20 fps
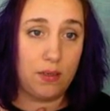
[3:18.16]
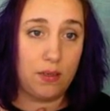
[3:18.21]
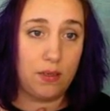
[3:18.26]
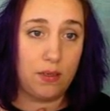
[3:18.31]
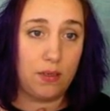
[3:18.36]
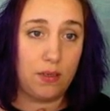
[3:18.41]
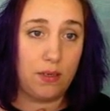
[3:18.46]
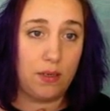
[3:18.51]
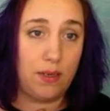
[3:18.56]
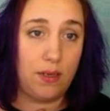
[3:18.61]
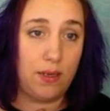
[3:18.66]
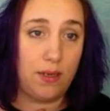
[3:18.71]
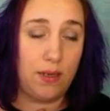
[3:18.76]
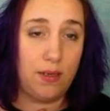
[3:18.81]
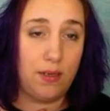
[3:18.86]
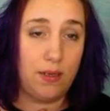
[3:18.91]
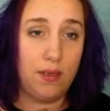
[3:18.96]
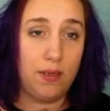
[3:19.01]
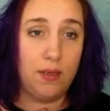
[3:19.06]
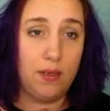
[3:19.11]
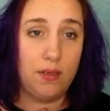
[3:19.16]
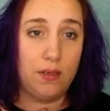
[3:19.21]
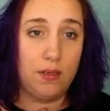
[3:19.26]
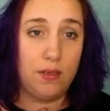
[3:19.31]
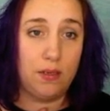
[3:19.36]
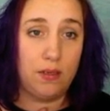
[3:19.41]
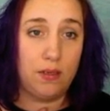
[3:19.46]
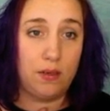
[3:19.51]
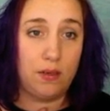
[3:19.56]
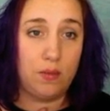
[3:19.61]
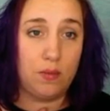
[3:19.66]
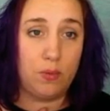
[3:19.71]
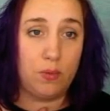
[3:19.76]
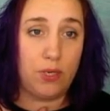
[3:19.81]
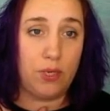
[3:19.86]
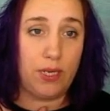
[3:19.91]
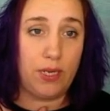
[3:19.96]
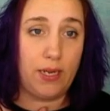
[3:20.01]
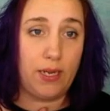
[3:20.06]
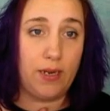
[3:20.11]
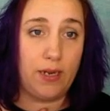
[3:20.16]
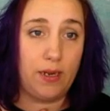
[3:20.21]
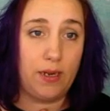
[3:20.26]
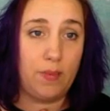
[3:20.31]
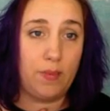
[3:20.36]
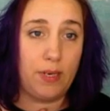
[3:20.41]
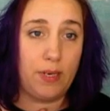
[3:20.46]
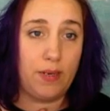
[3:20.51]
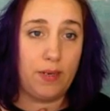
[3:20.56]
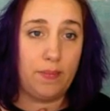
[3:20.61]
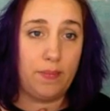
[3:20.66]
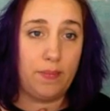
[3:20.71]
ah. Oh boy, hang on a minute.